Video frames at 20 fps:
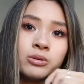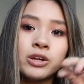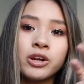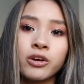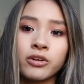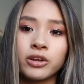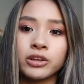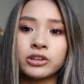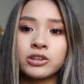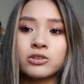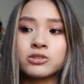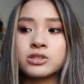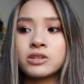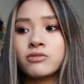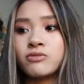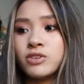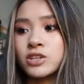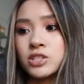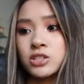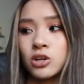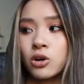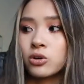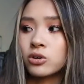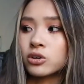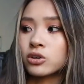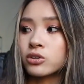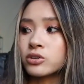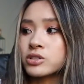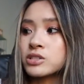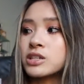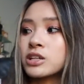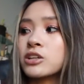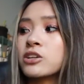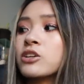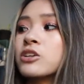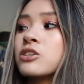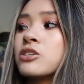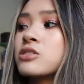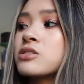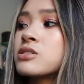you know, like those VSCO Girl
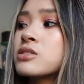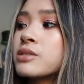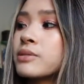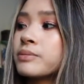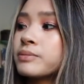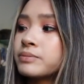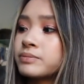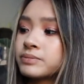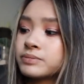stickers.